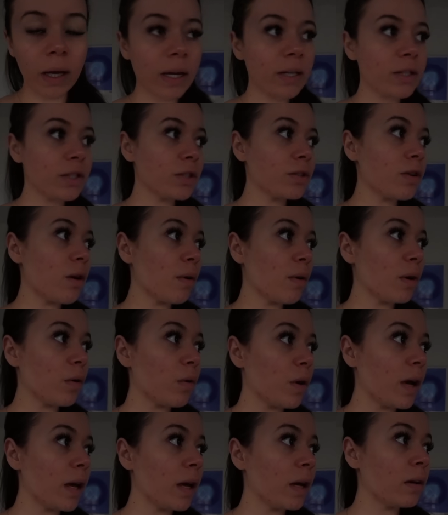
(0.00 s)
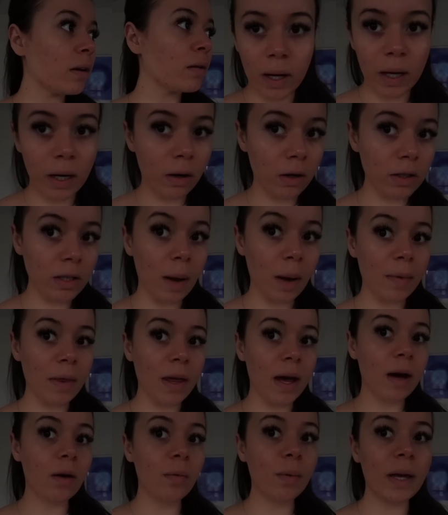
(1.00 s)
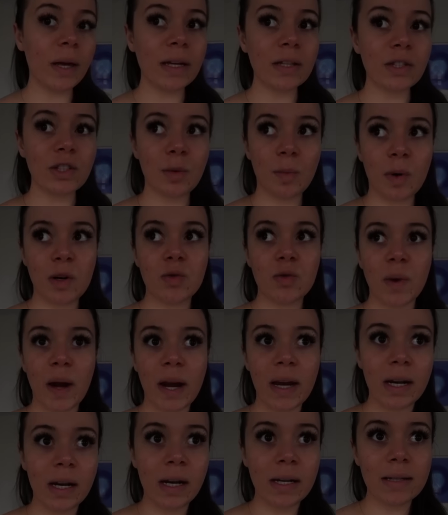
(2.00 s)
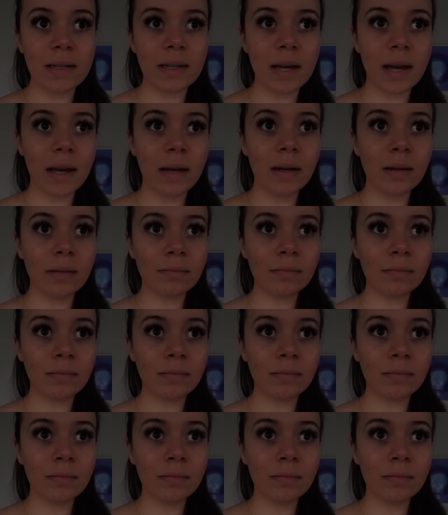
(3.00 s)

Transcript: It's so annoying. And on top of that, we get so much rain and it's like